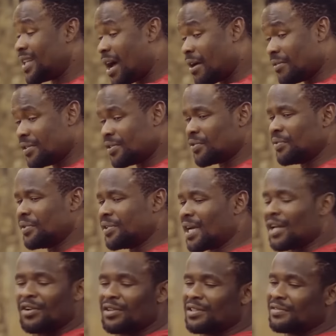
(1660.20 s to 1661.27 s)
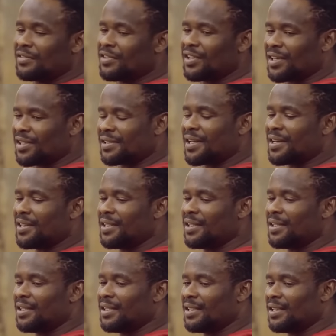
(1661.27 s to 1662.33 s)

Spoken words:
But now he's rich. I don't even understand.